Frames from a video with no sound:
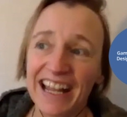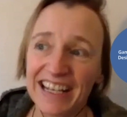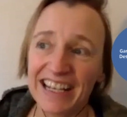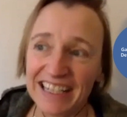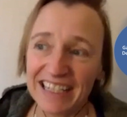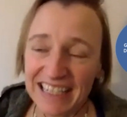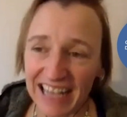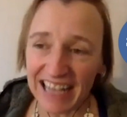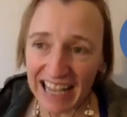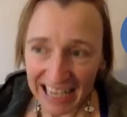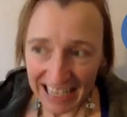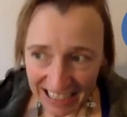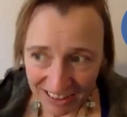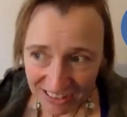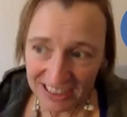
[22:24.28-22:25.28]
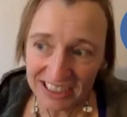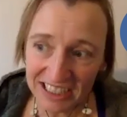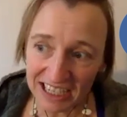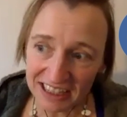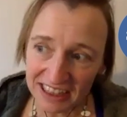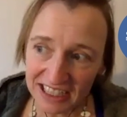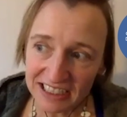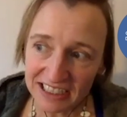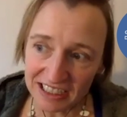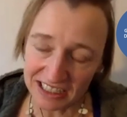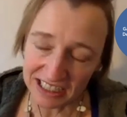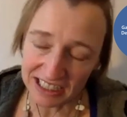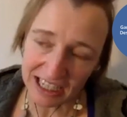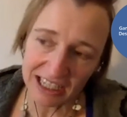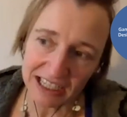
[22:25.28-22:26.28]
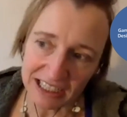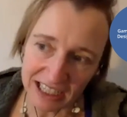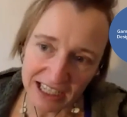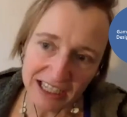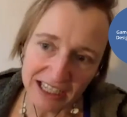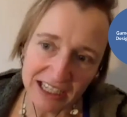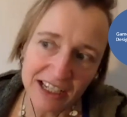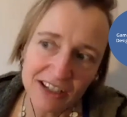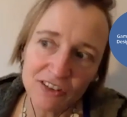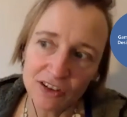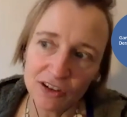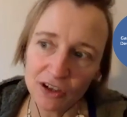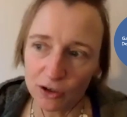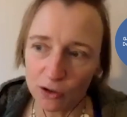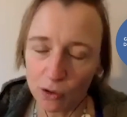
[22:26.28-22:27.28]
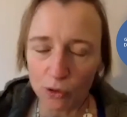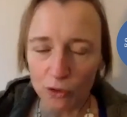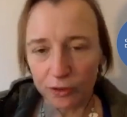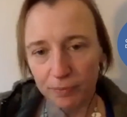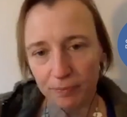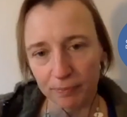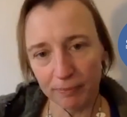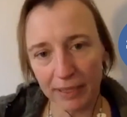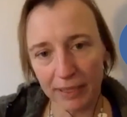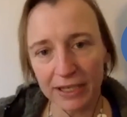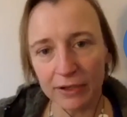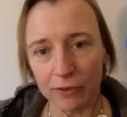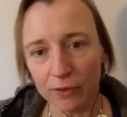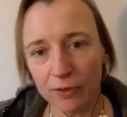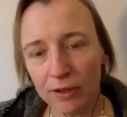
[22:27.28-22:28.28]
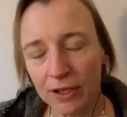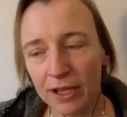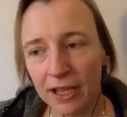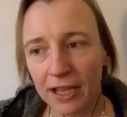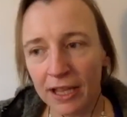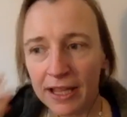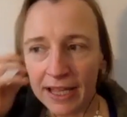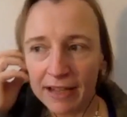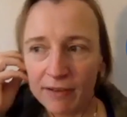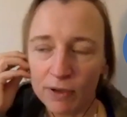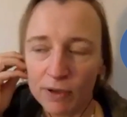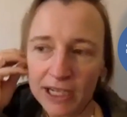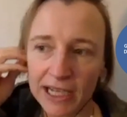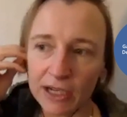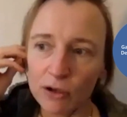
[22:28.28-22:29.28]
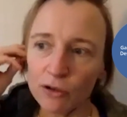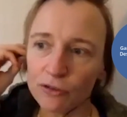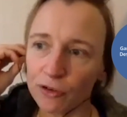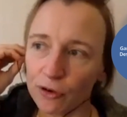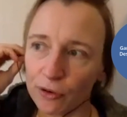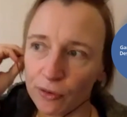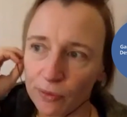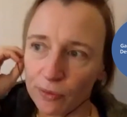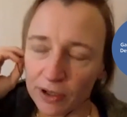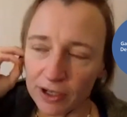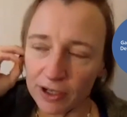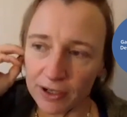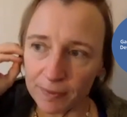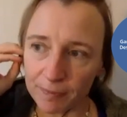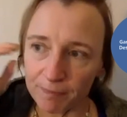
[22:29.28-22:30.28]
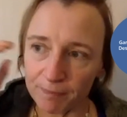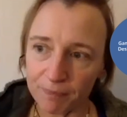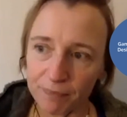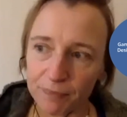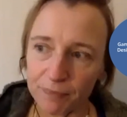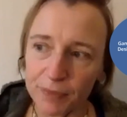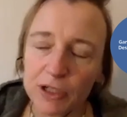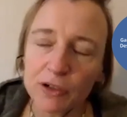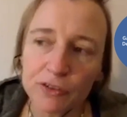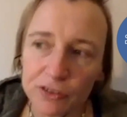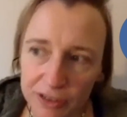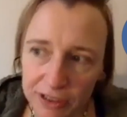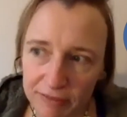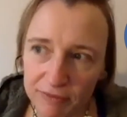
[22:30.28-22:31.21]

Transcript: And actually, I think that that that is the golden middle. And what I also um, because